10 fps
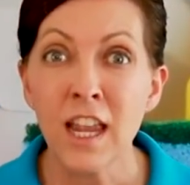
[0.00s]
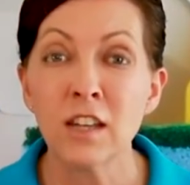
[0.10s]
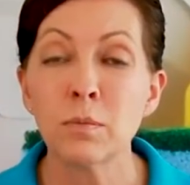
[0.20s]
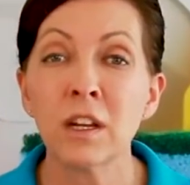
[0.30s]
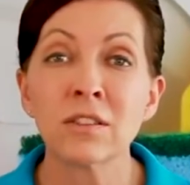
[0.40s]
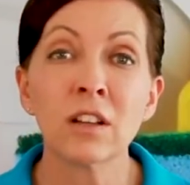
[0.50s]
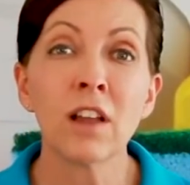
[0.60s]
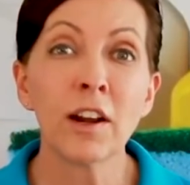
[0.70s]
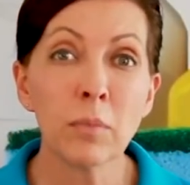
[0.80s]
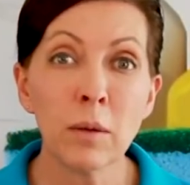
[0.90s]
is because a
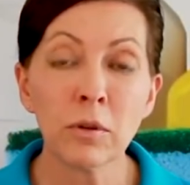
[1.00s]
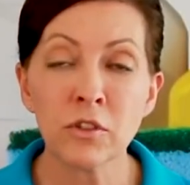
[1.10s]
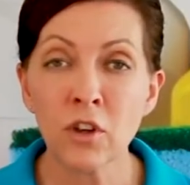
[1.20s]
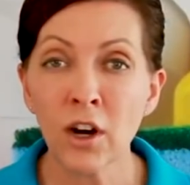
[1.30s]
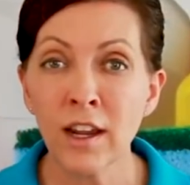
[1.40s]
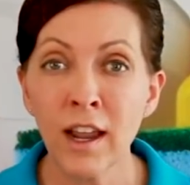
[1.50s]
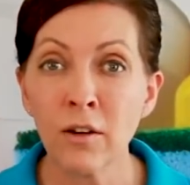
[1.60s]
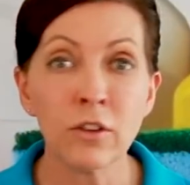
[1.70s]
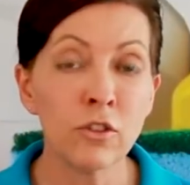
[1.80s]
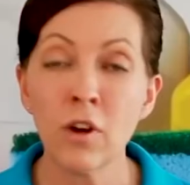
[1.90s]
lot of people starting
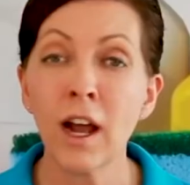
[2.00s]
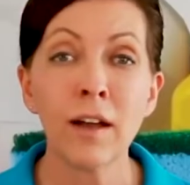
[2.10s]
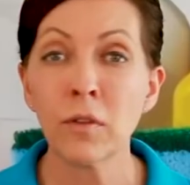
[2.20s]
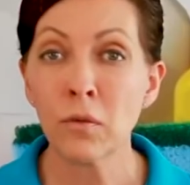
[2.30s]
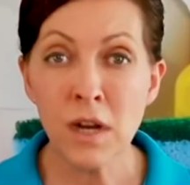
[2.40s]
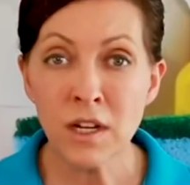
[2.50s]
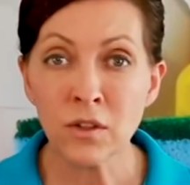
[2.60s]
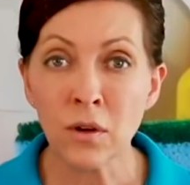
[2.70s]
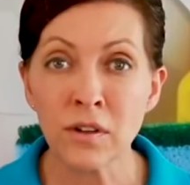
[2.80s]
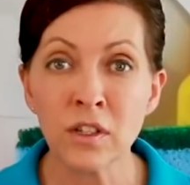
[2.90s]
out do not have the
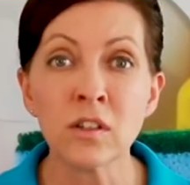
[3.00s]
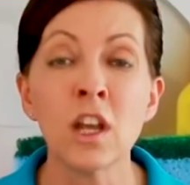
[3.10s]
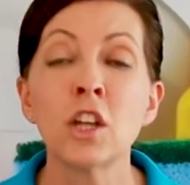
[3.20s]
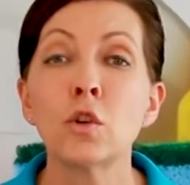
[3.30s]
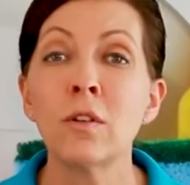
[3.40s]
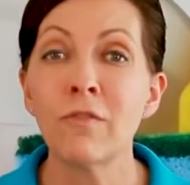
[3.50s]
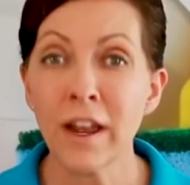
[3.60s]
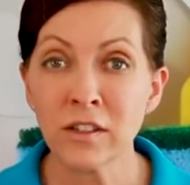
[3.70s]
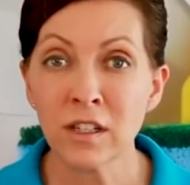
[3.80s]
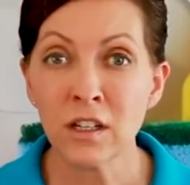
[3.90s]
resources to
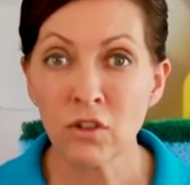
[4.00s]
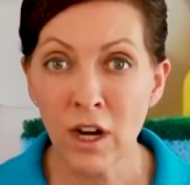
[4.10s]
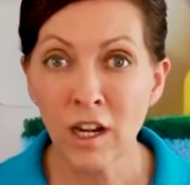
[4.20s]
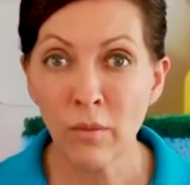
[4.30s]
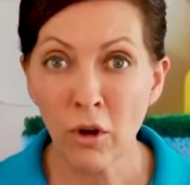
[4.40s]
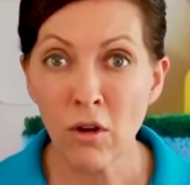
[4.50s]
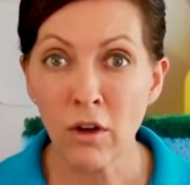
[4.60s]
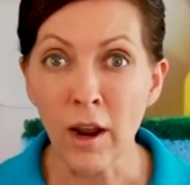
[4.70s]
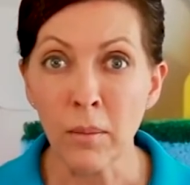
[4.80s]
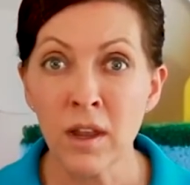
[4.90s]
invest in a training
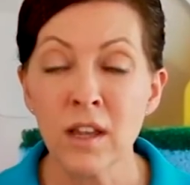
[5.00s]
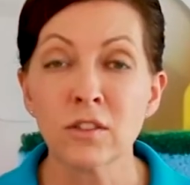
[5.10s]
program.